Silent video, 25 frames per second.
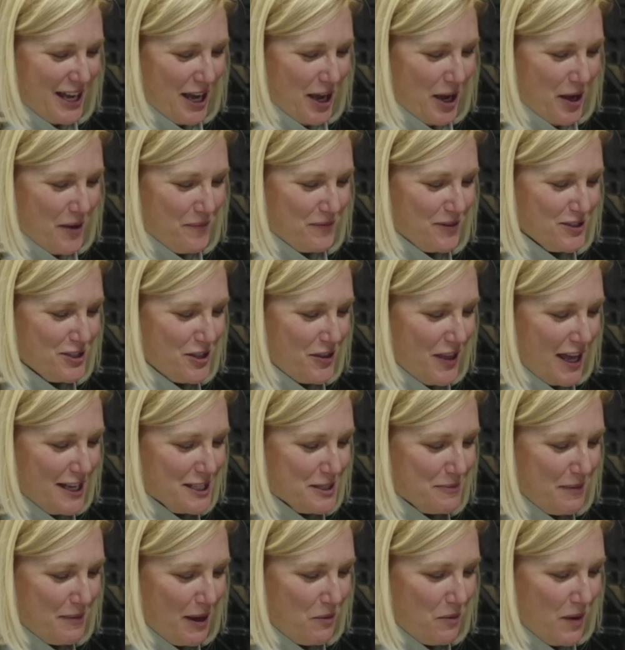so that's
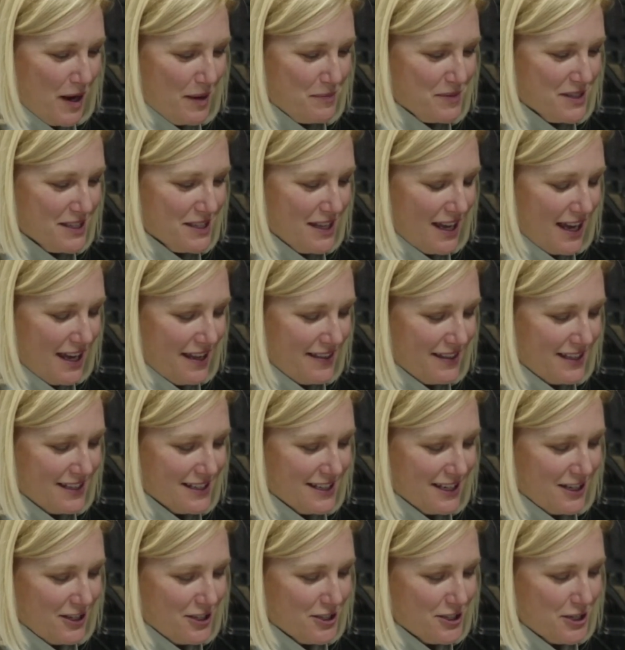my website that
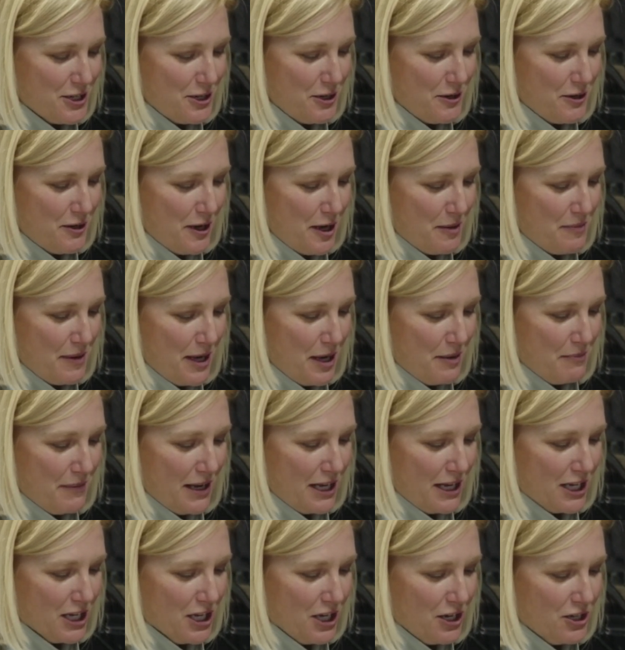tells you about my
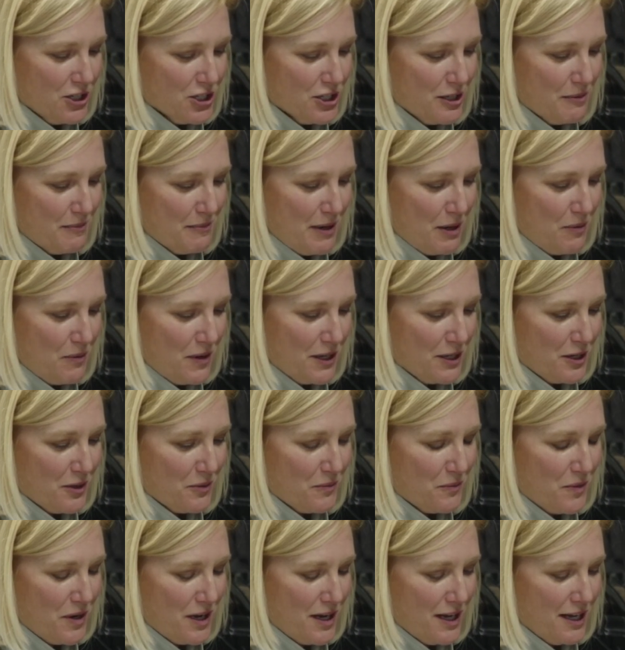coaching, my
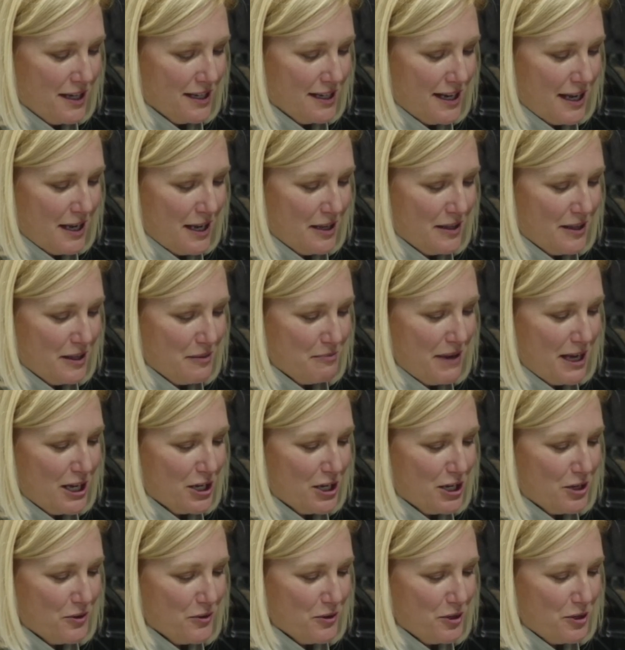one-on-one, and then my
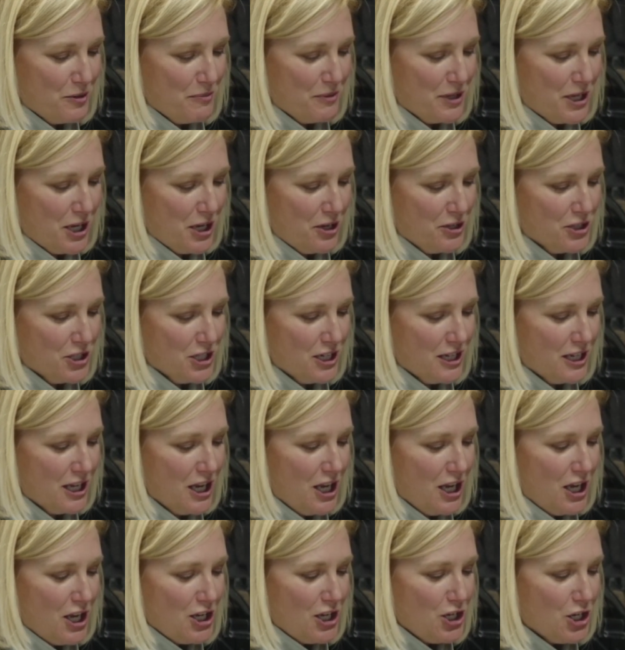group coaching.
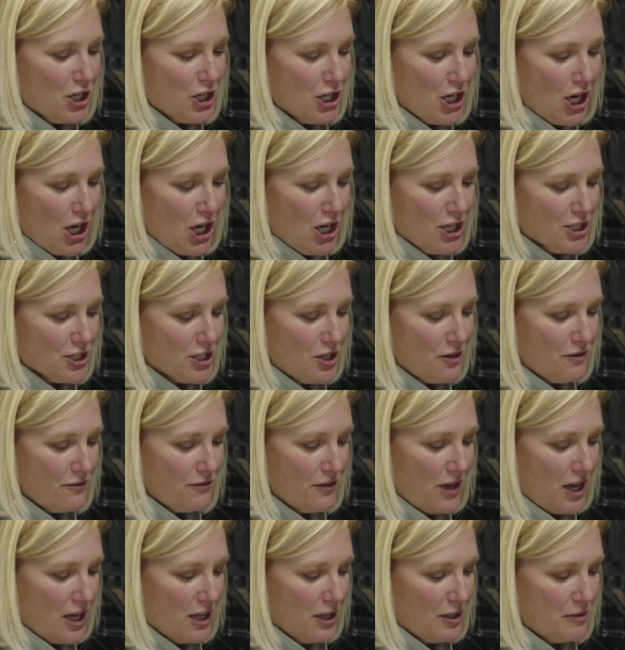You can also
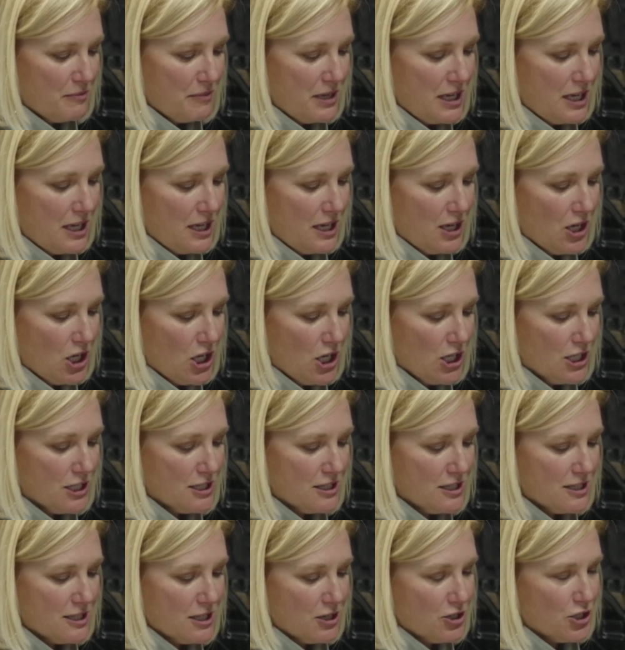follow me on
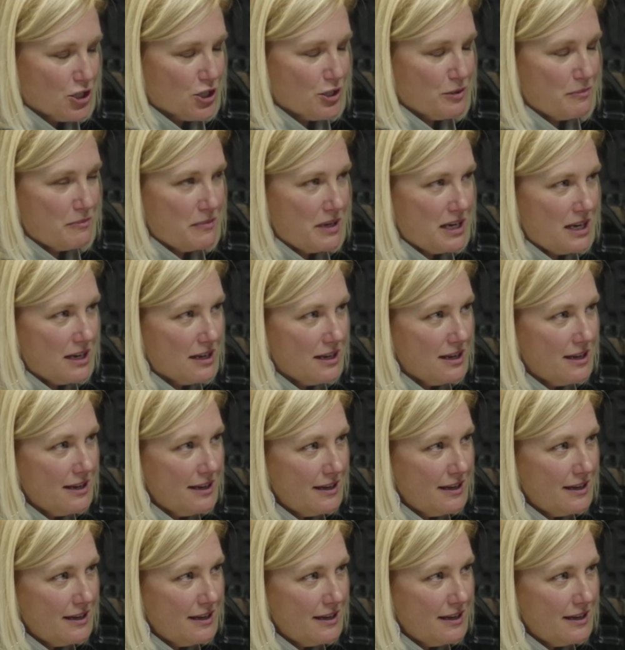social media